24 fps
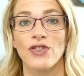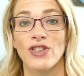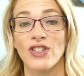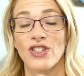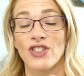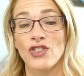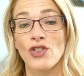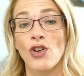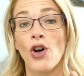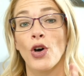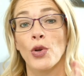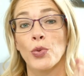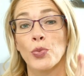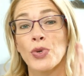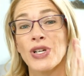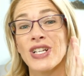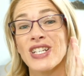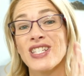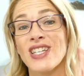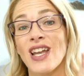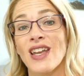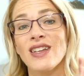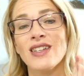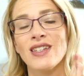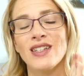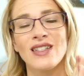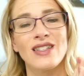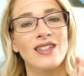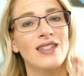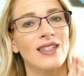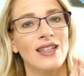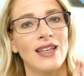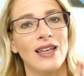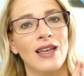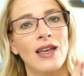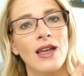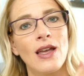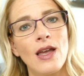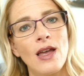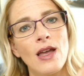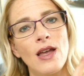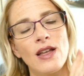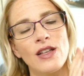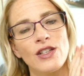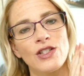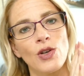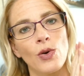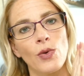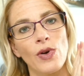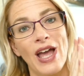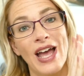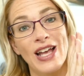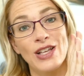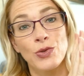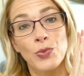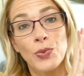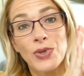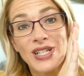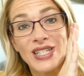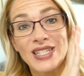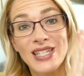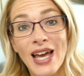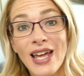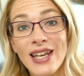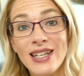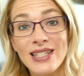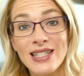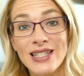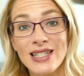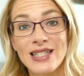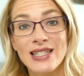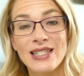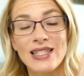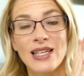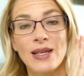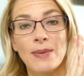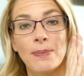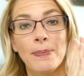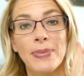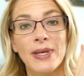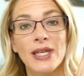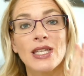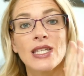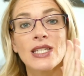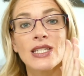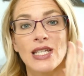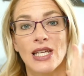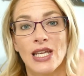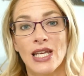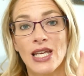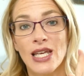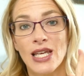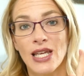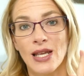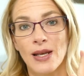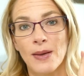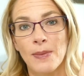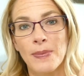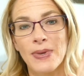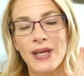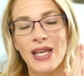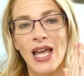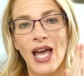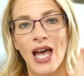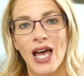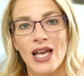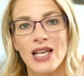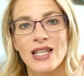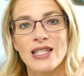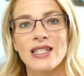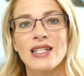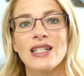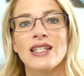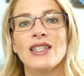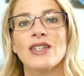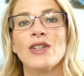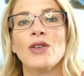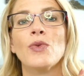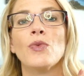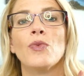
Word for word: this is called redundancy. So it has redundancy built in because it is in a